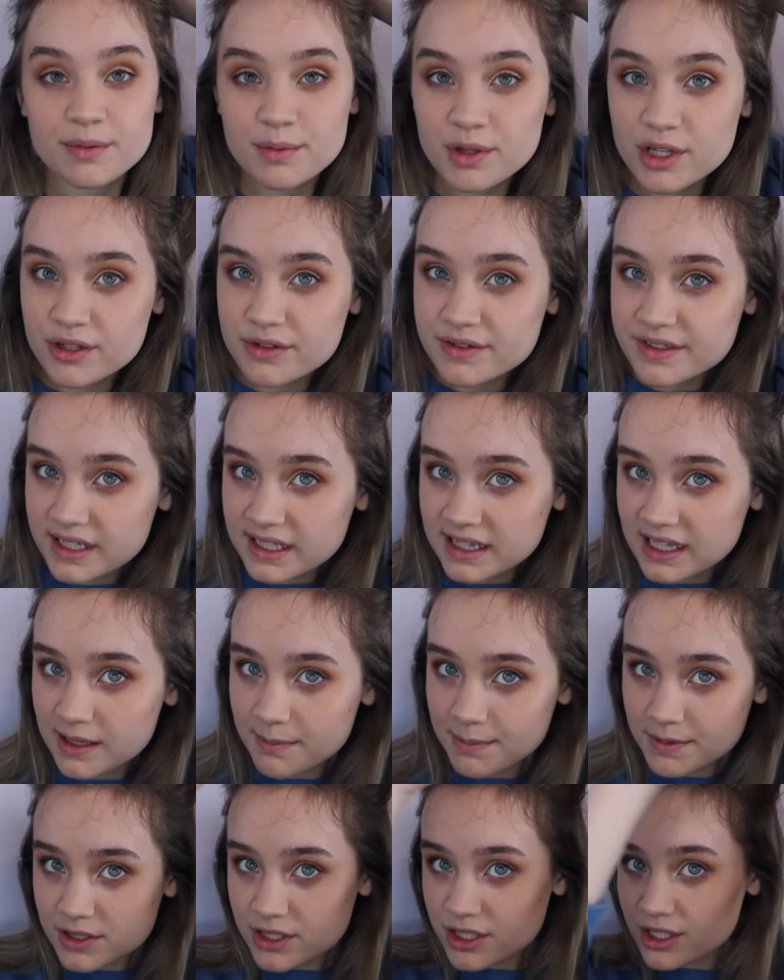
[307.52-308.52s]
I'm going to use the clip
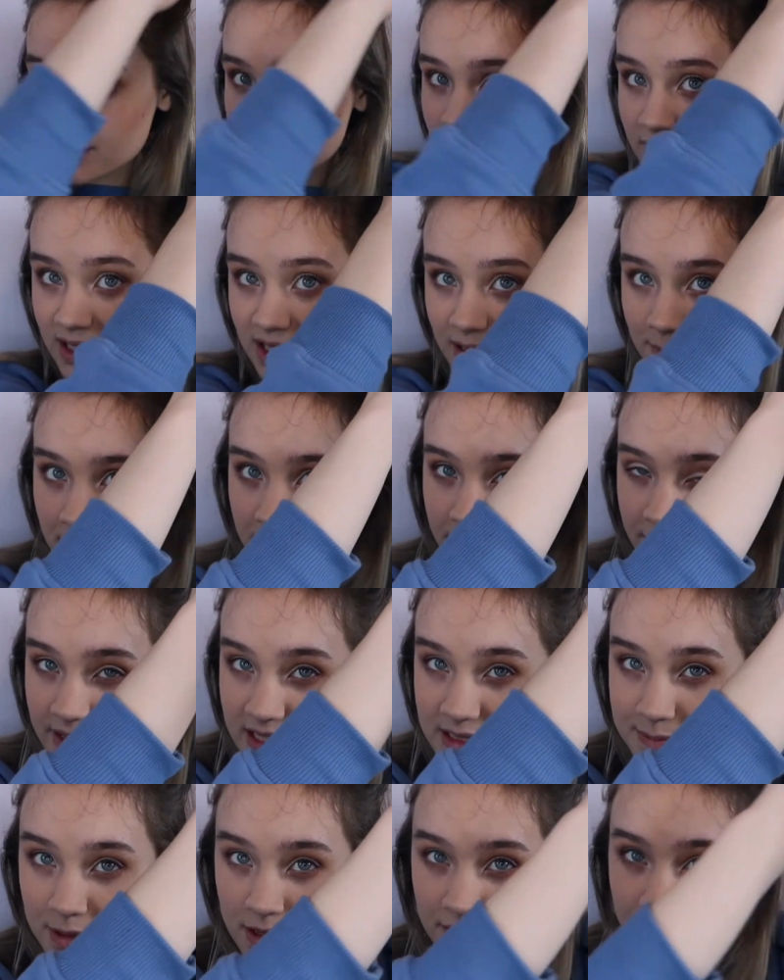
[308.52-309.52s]
to clip
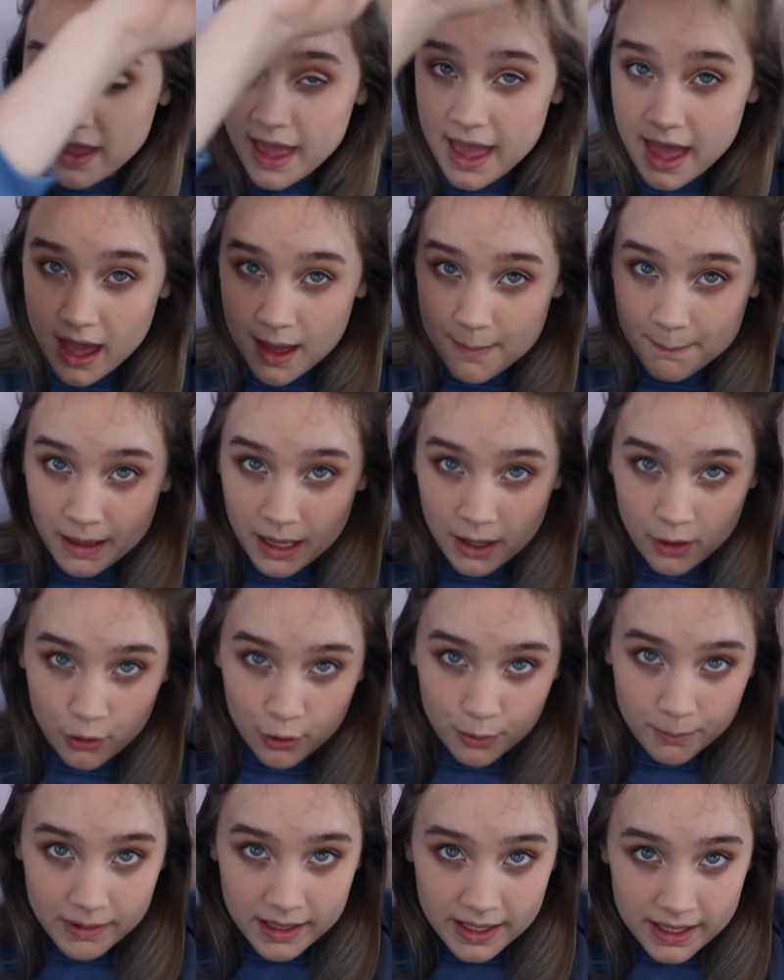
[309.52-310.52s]
this bit of hair back
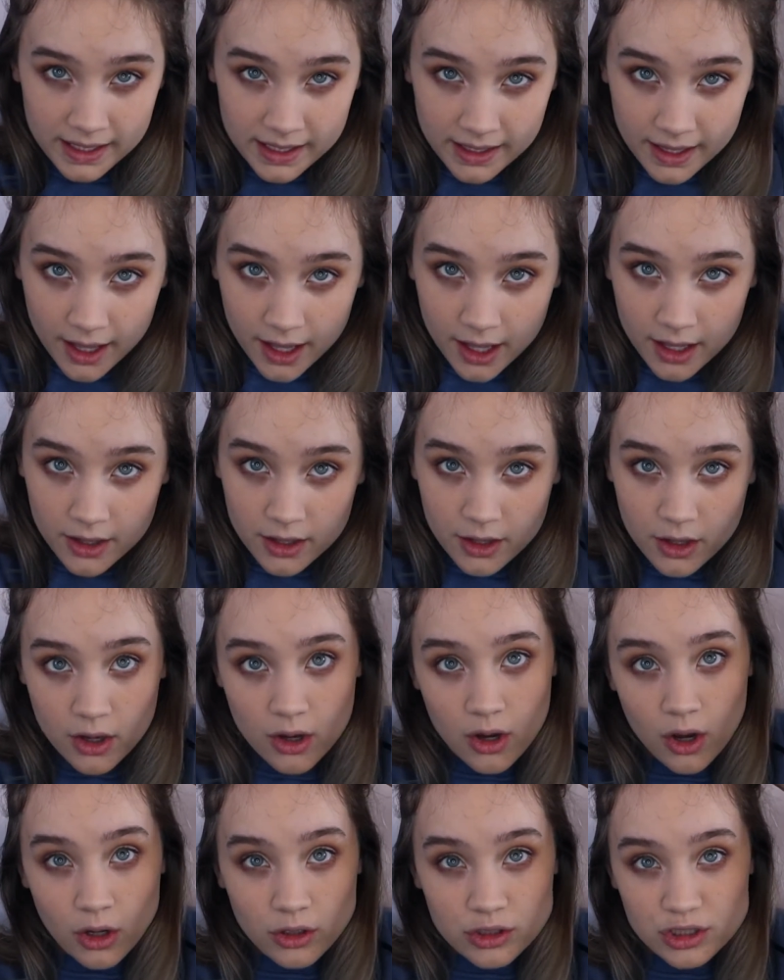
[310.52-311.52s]
up here
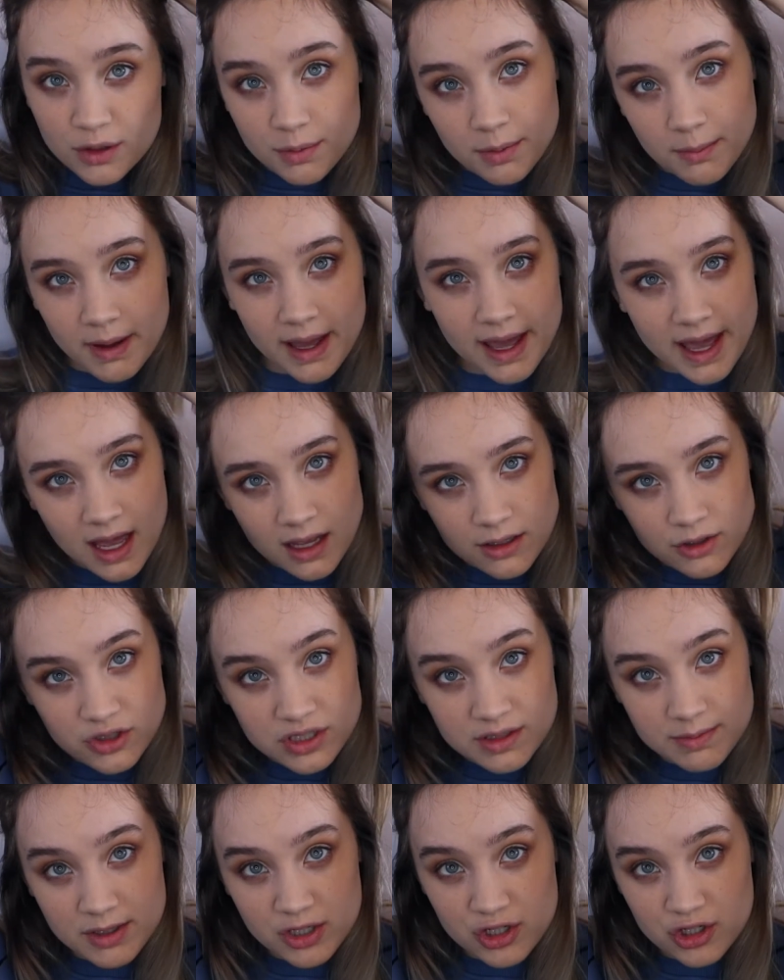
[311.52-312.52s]
on top of my head, just
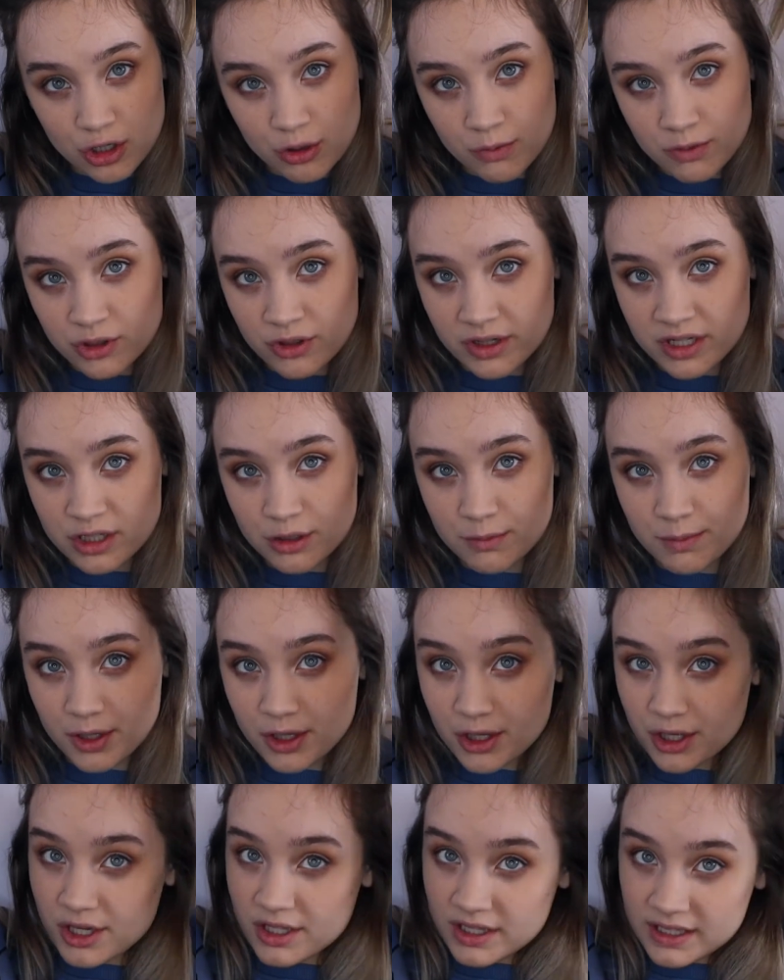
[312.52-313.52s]
to make sure we don't end up
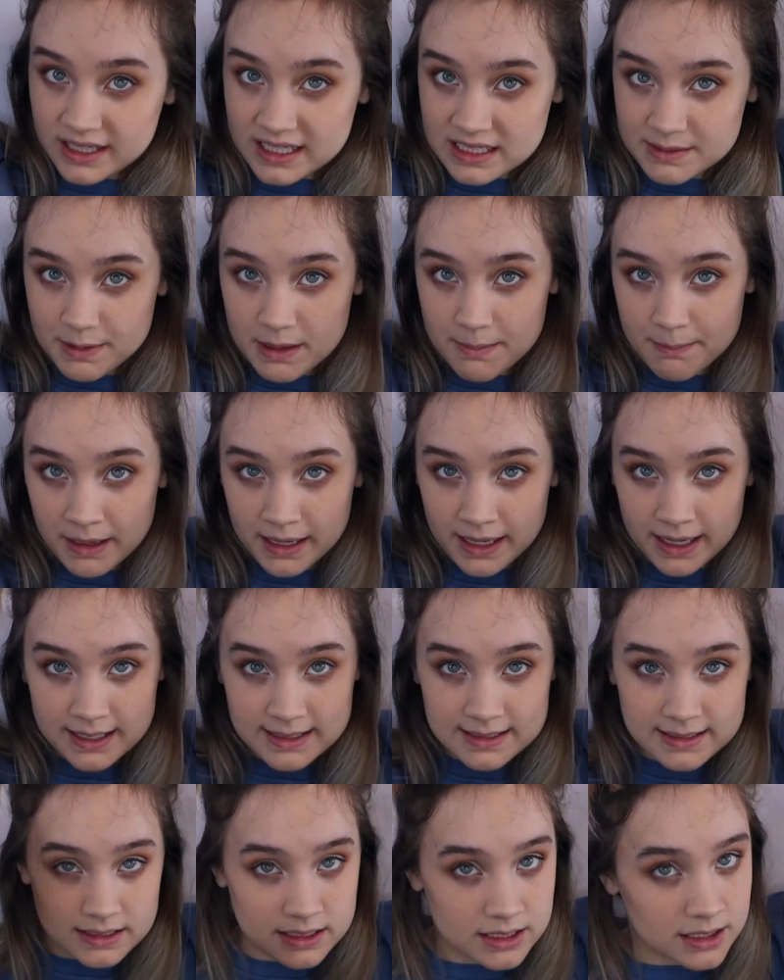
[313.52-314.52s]
curling this bit by
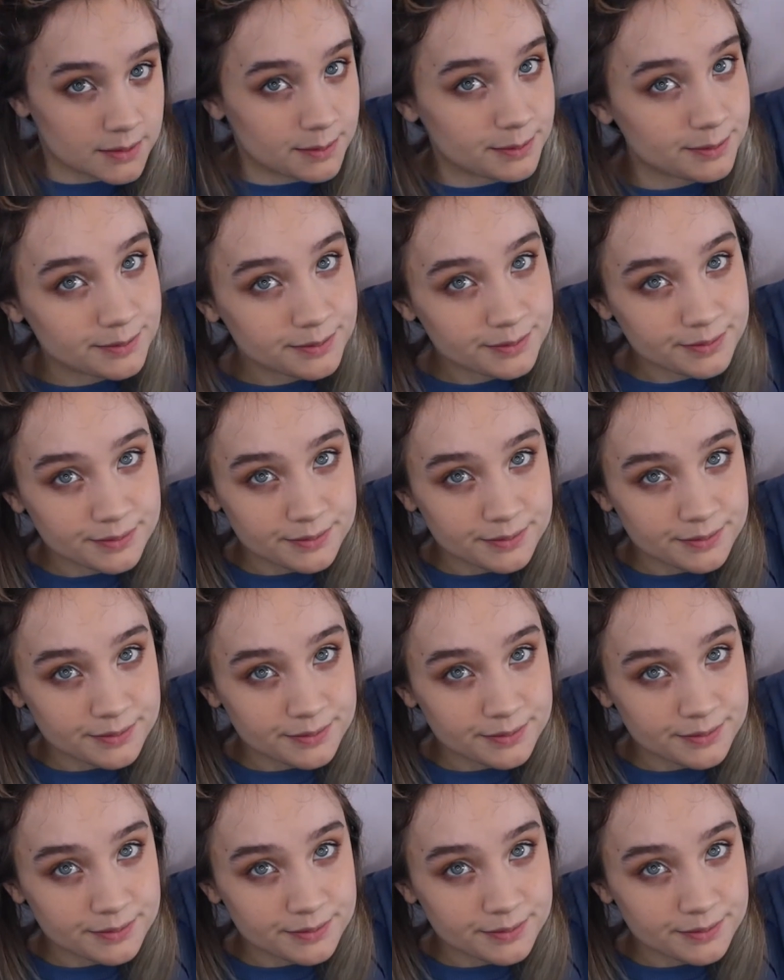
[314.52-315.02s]
accident.